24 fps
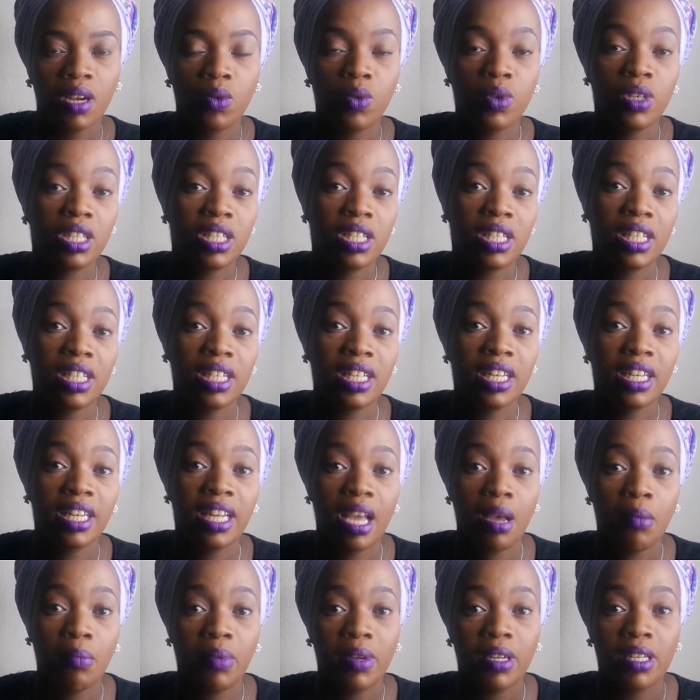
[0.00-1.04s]
which didn't
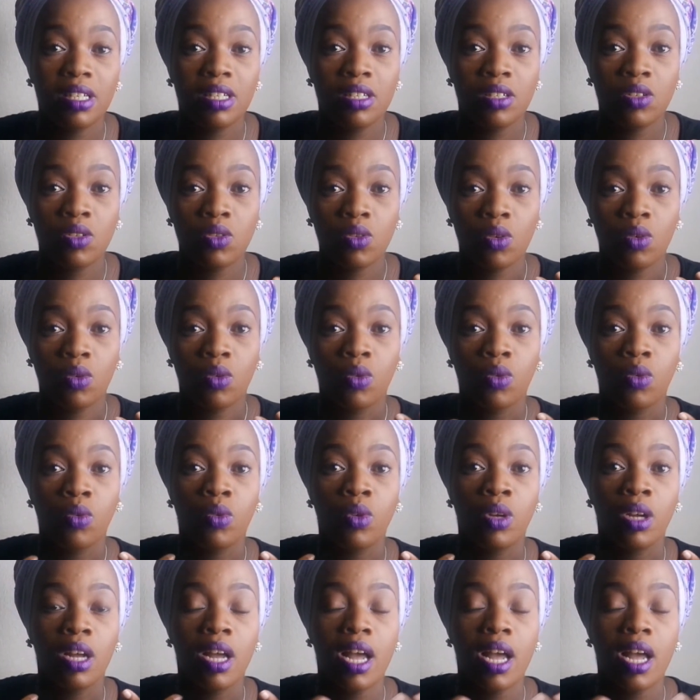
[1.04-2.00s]
happen. So